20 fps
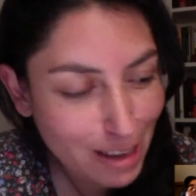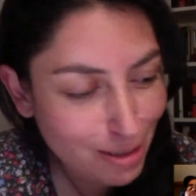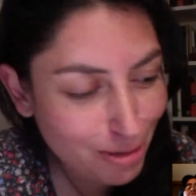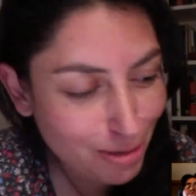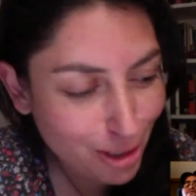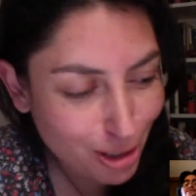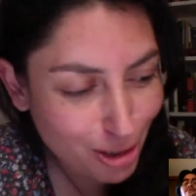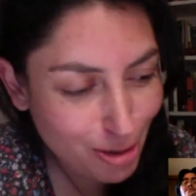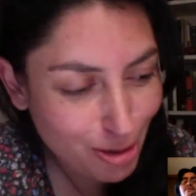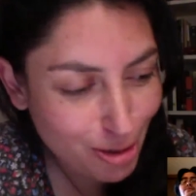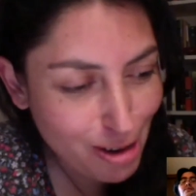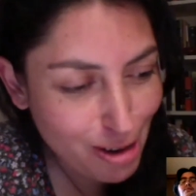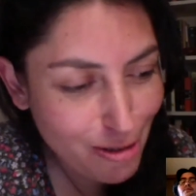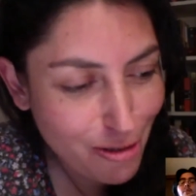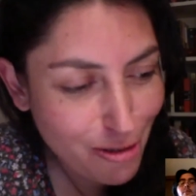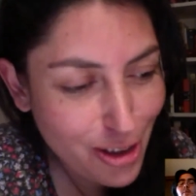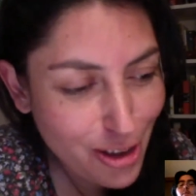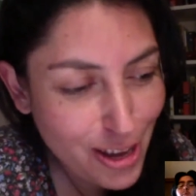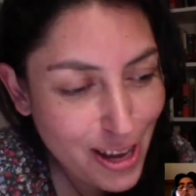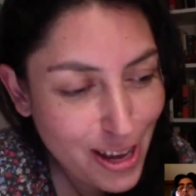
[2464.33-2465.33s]

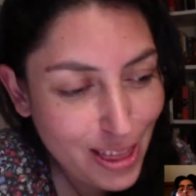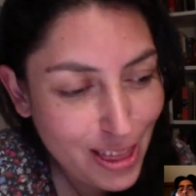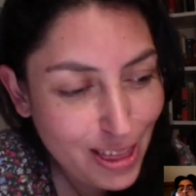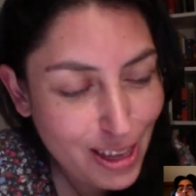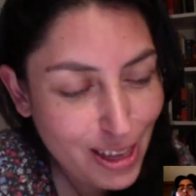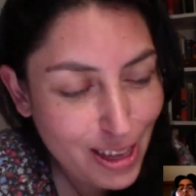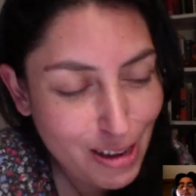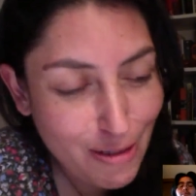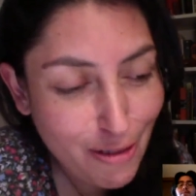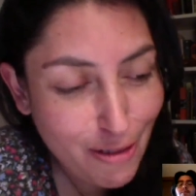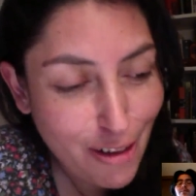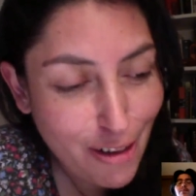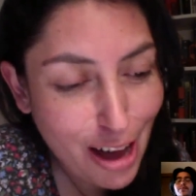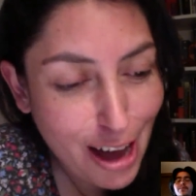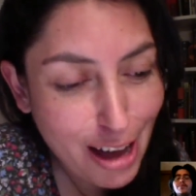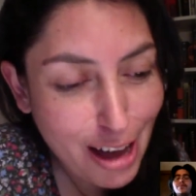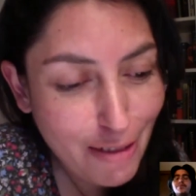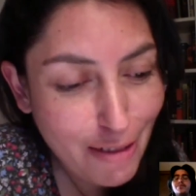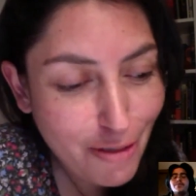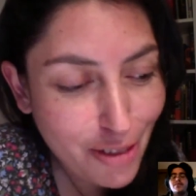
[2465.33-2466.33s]
photography at
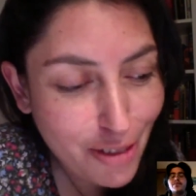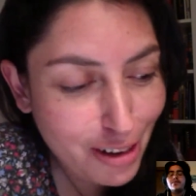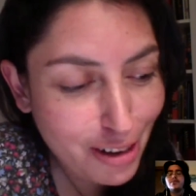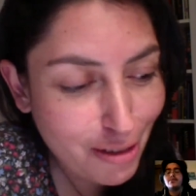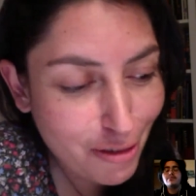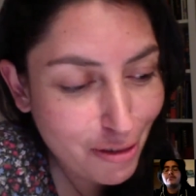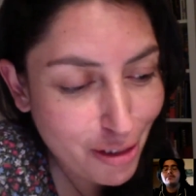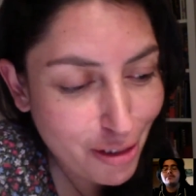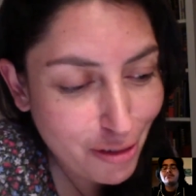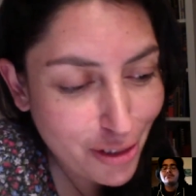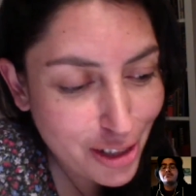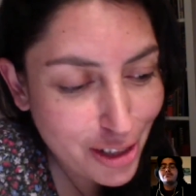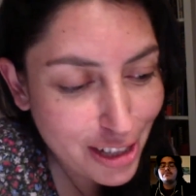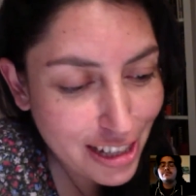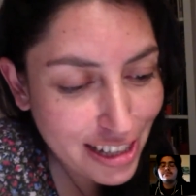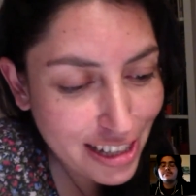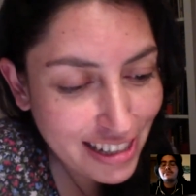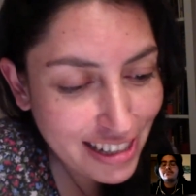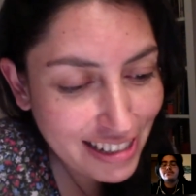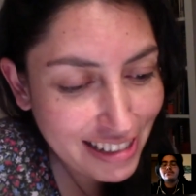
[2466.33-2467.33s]
35 and a
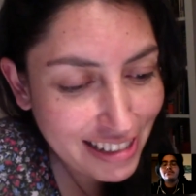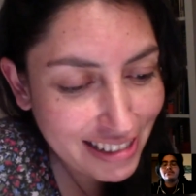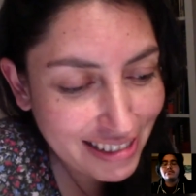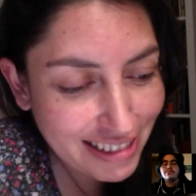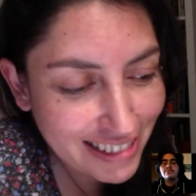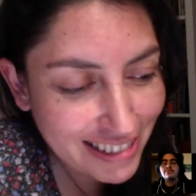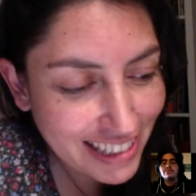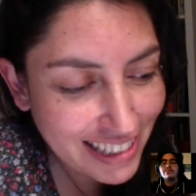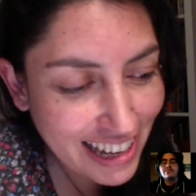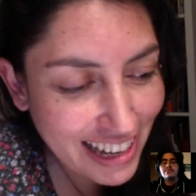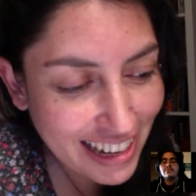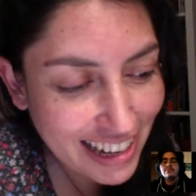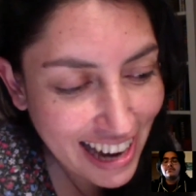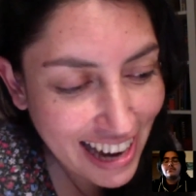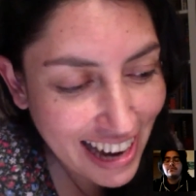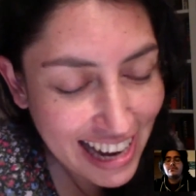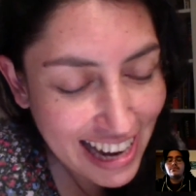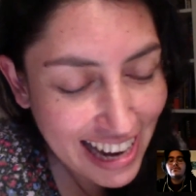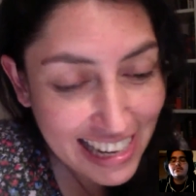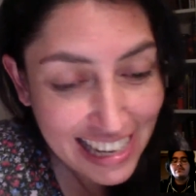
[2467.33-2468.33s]
50 and
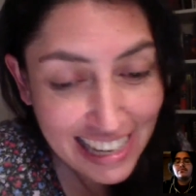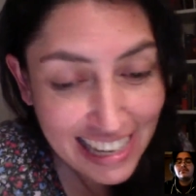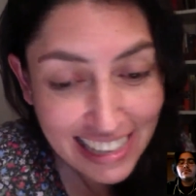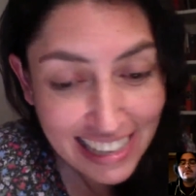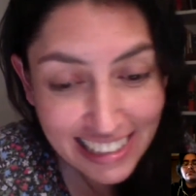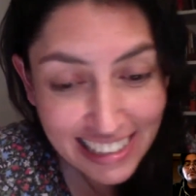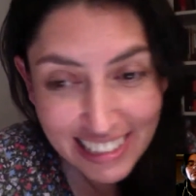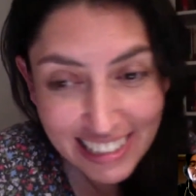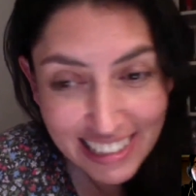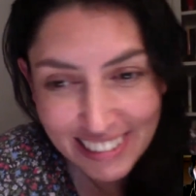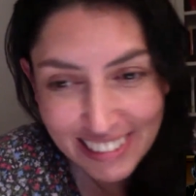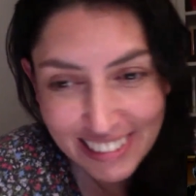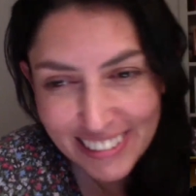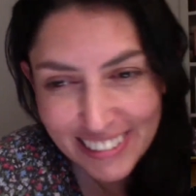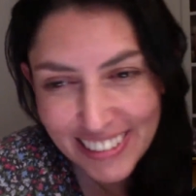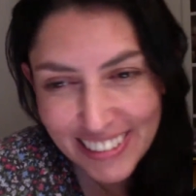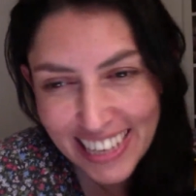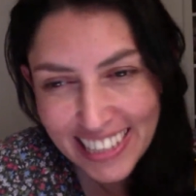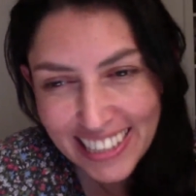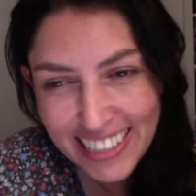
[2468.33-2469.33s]
80. So
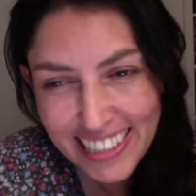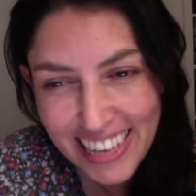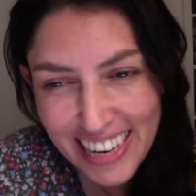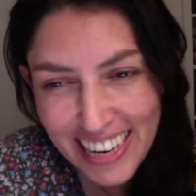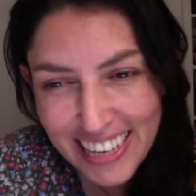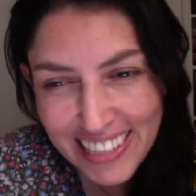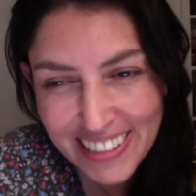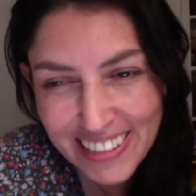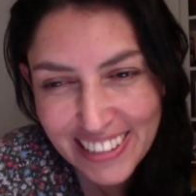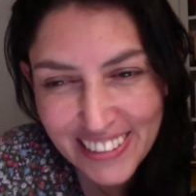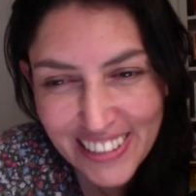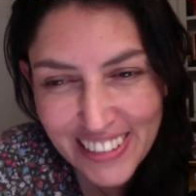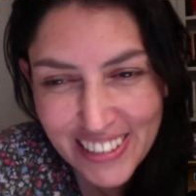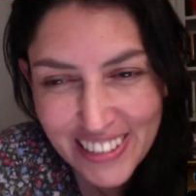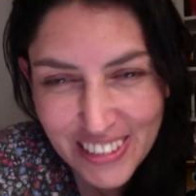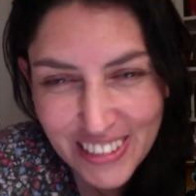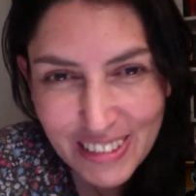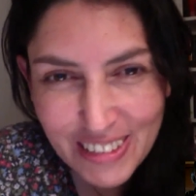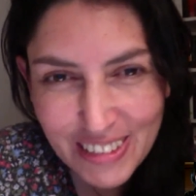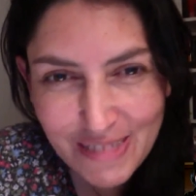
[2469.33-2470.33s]
I don't
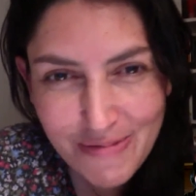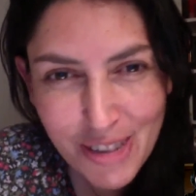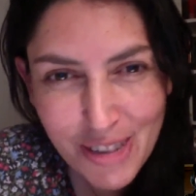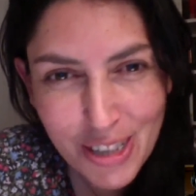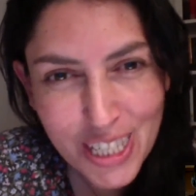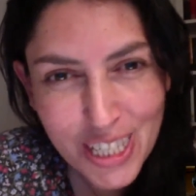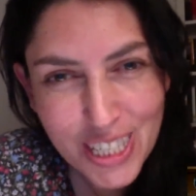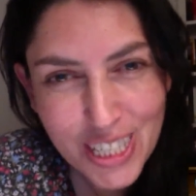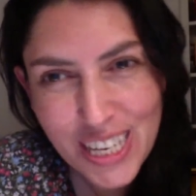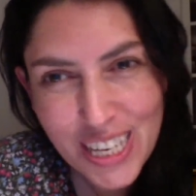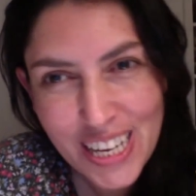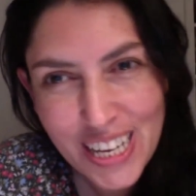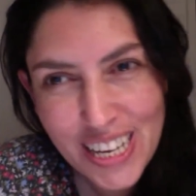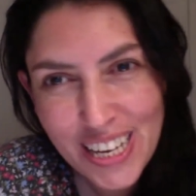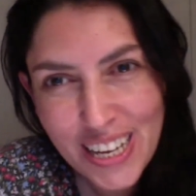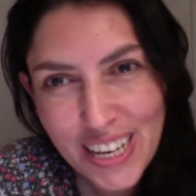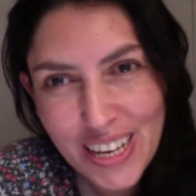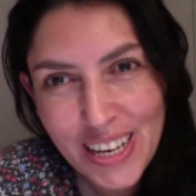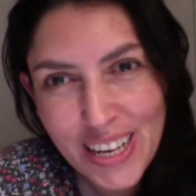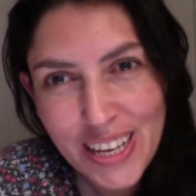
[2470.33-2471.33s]
use too much
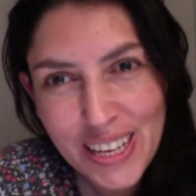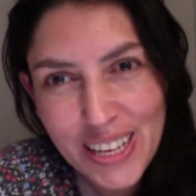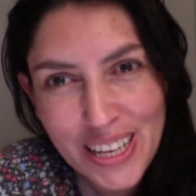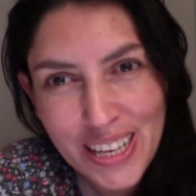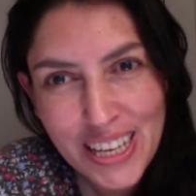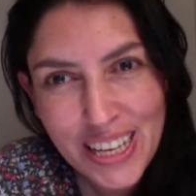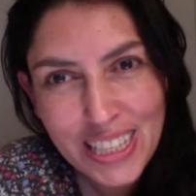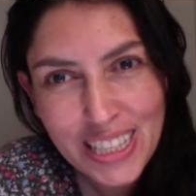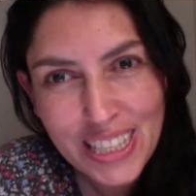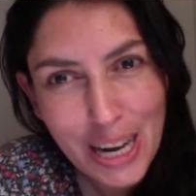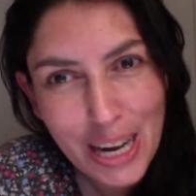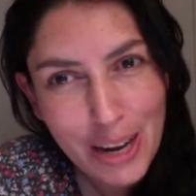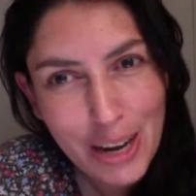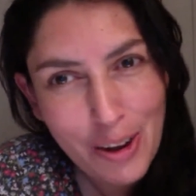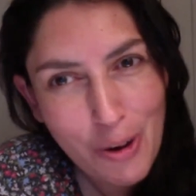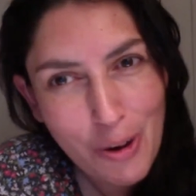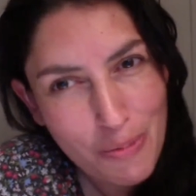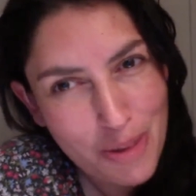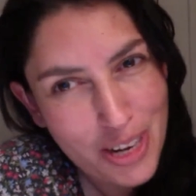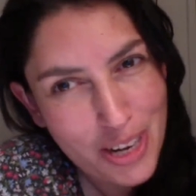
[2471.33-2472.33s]

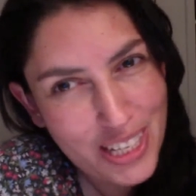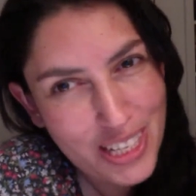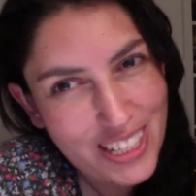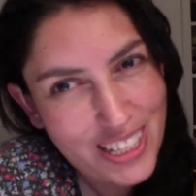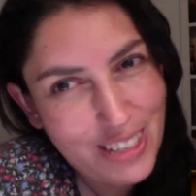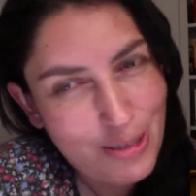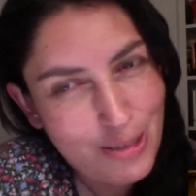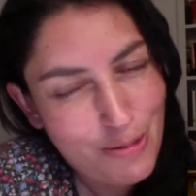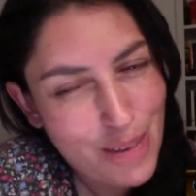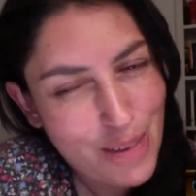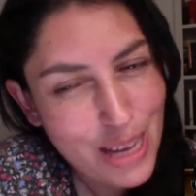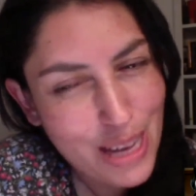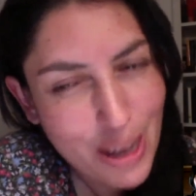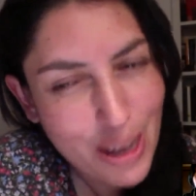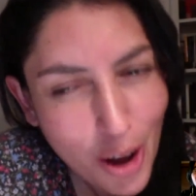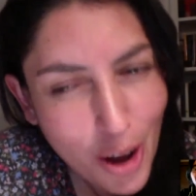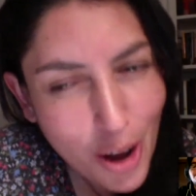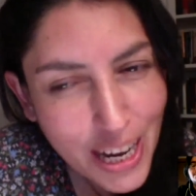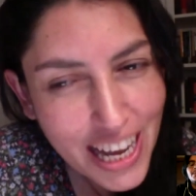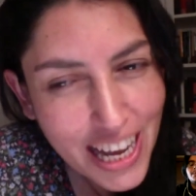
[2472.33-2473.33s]
teleconverts, to
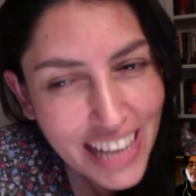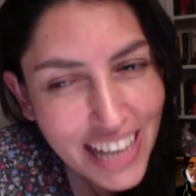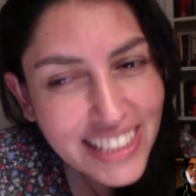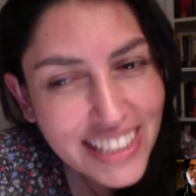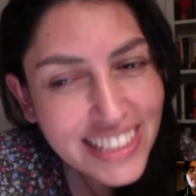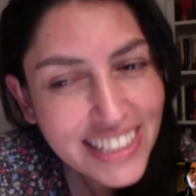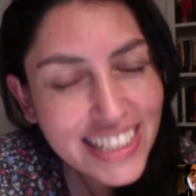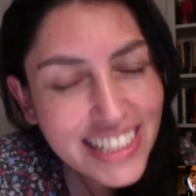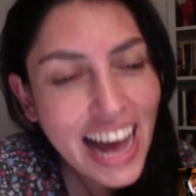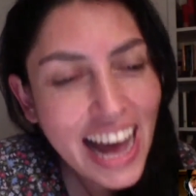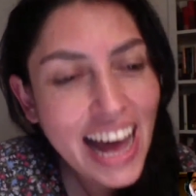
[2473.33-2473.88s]
be honest.